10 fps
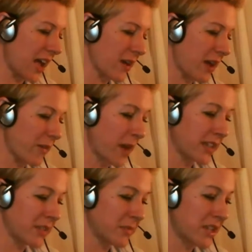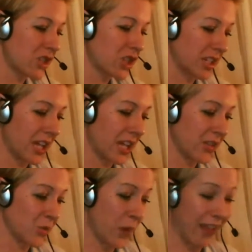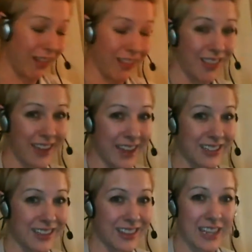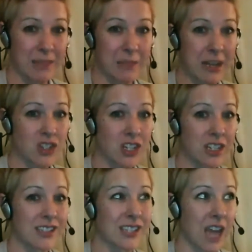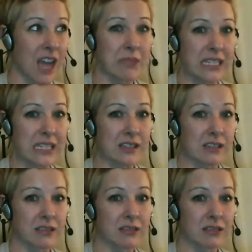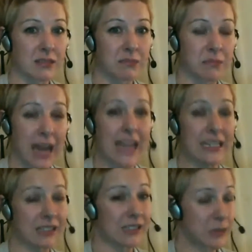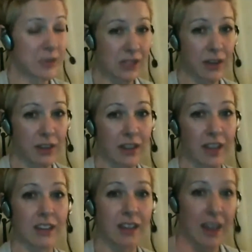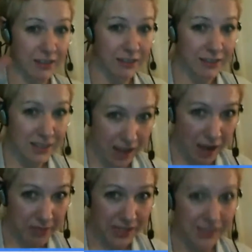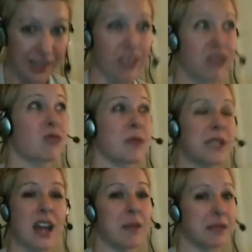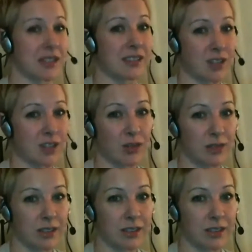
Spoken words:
I wanted to mention as well that they mentioned zombies specifically zombies like 3 times in this issue.